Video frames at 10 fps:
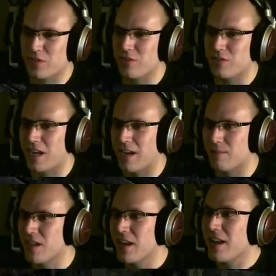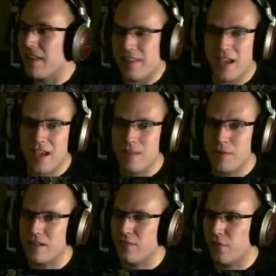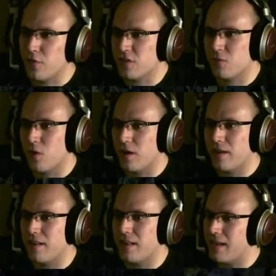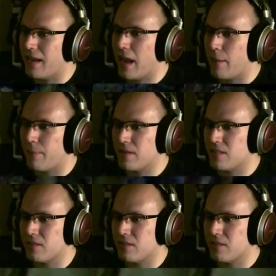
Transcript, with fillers: two times. That I mean, the first one, it happens.